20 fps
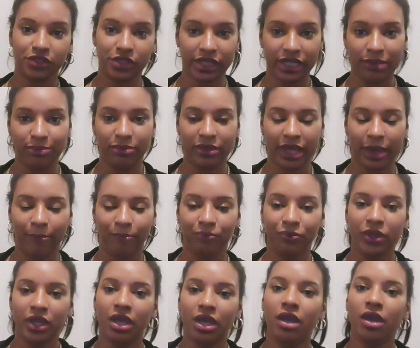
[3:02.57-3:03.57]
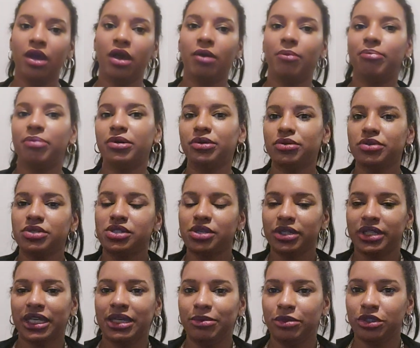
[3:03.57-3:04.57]
to keep them. But also
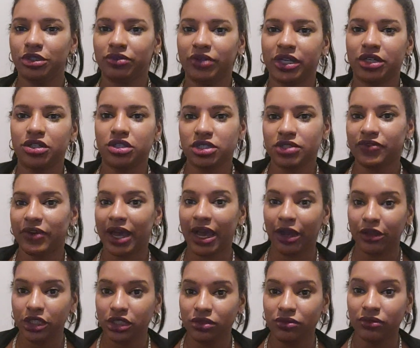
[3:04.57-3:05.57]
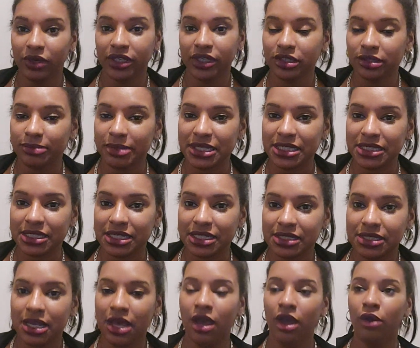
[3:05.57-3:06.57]
keep good records for how you run your
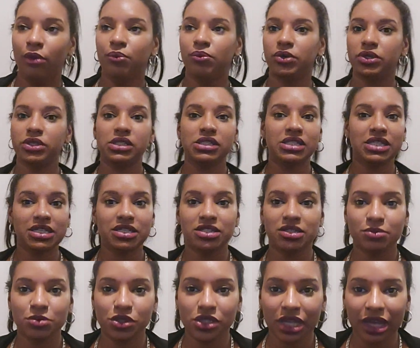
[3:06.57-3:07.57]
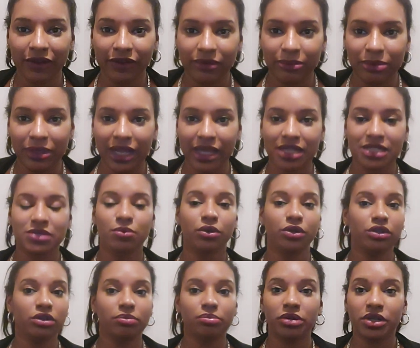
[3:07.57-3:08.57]
business, what systems you have in place,
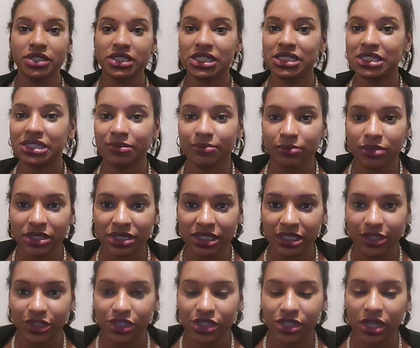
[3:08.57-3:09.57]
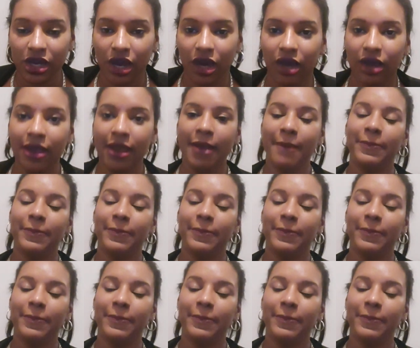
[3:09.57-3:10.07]
what your processes and procedures are.